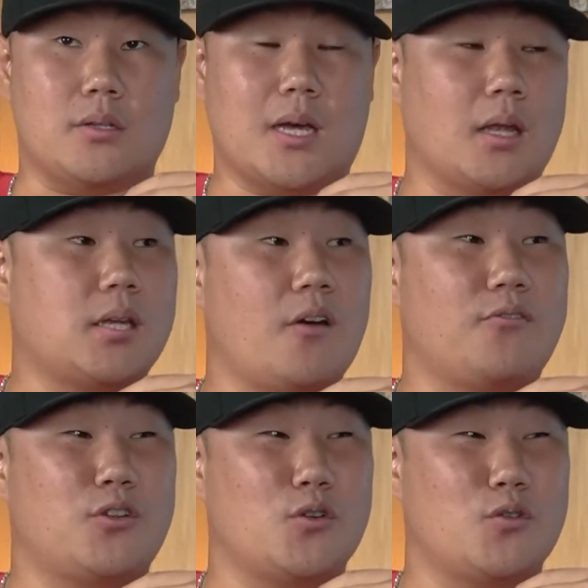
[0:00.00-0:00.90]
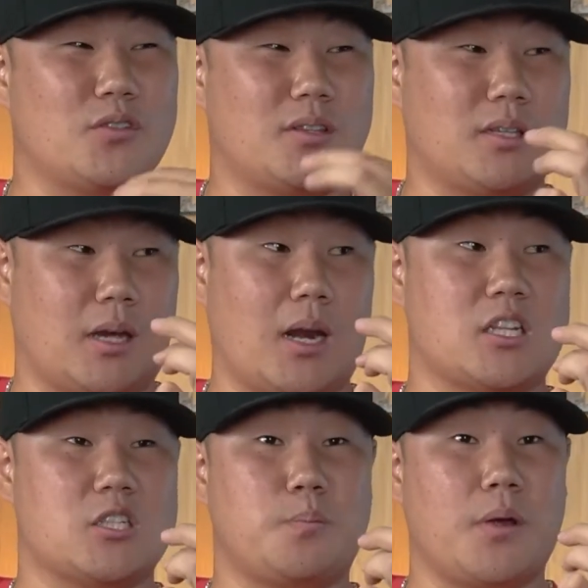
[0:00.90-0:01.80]
It's kind of tough to kind of
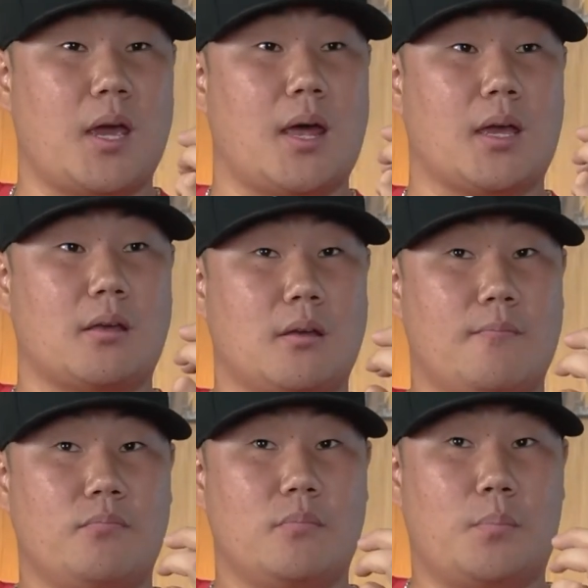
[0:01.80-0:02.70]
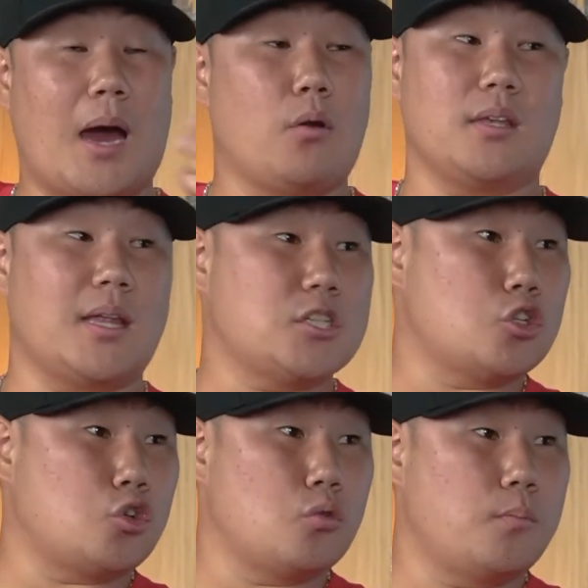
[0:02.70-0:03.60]
explain. Like, but I don't think that's the
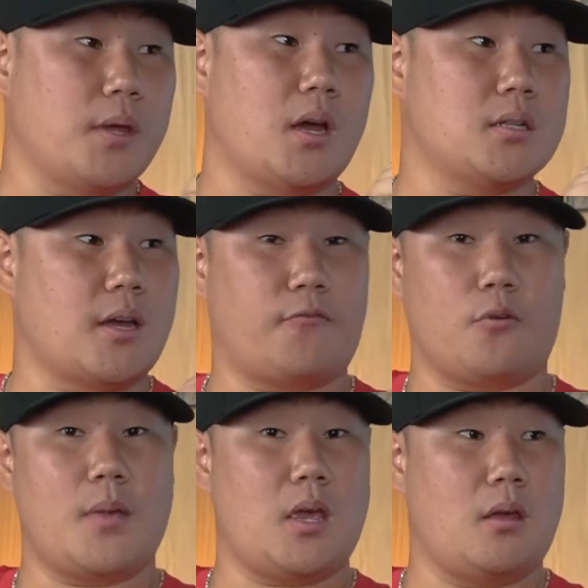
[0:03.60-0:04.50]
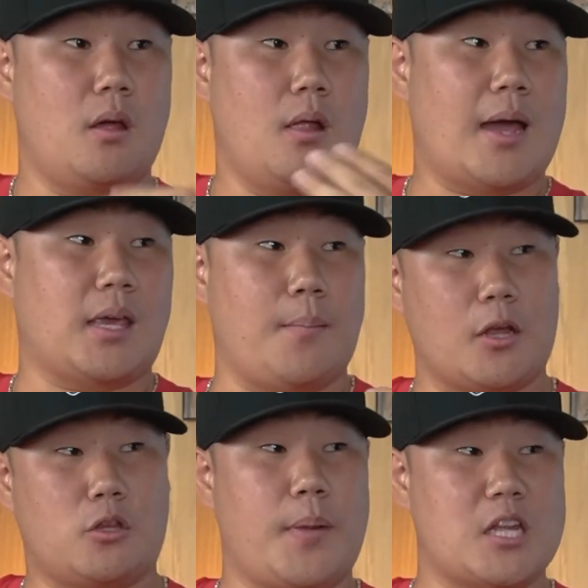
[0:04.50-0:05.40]
truth because like for me, I came
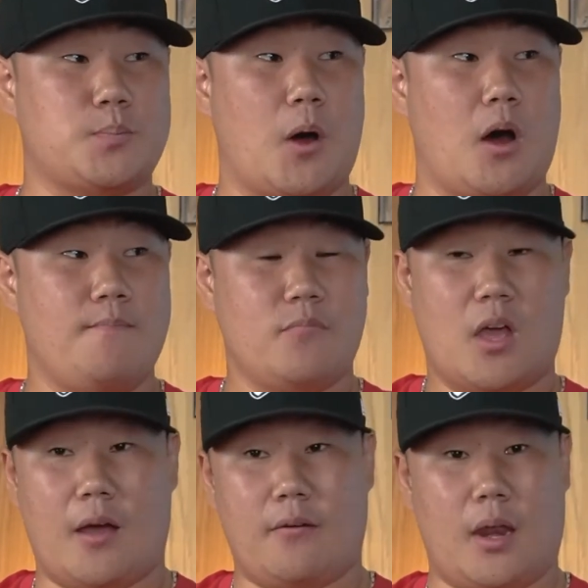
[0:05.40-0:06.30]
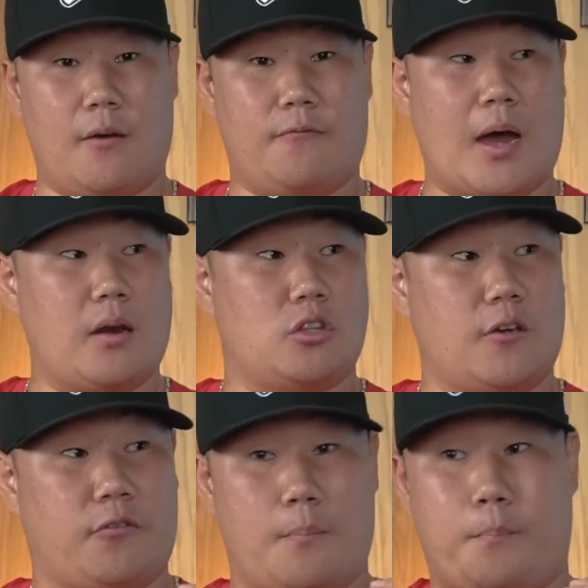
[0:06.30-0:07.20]
back to baseball and I found a
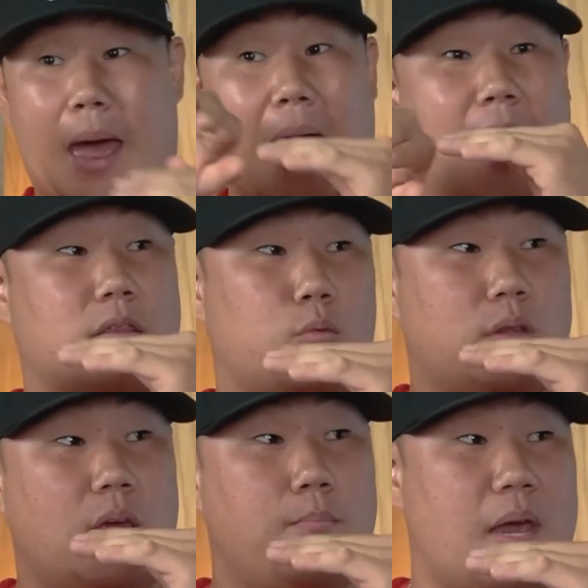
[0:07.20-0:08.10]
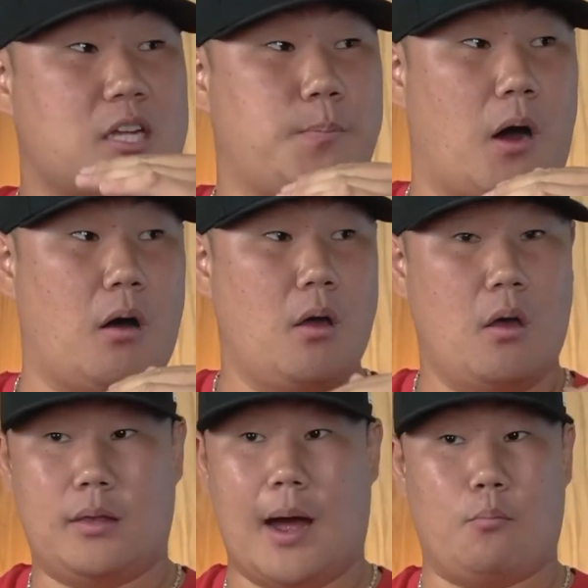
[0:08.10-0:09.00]
different path within baseball.
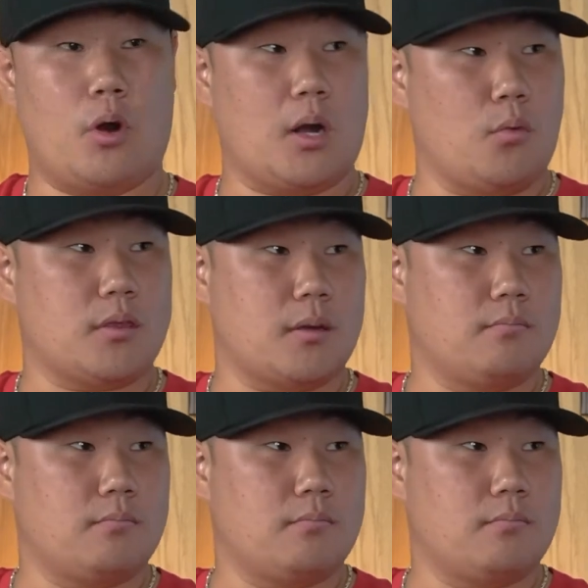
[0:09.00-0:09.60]
Now I'm running with it.